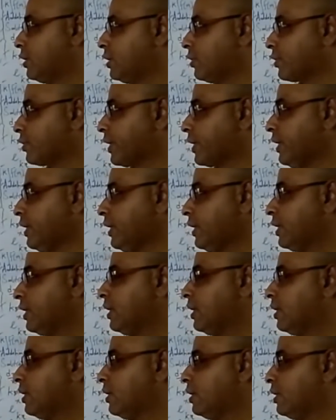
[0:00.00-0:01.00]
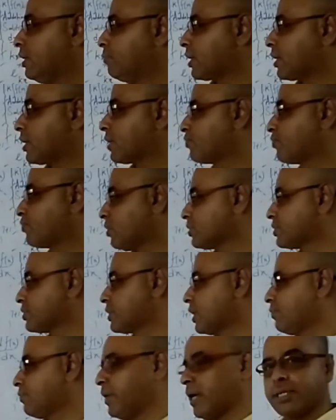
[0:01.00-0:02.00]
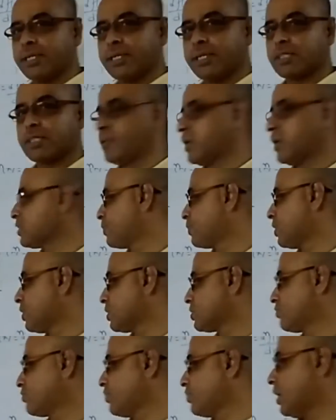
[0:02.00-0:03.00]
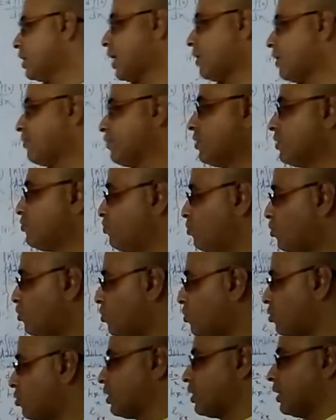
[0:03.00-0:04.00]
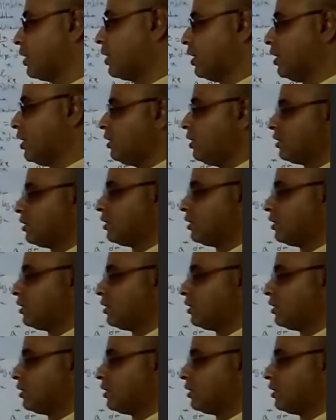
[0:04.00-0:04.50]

Okay? But of course there will be adjustments because we are having 4 here.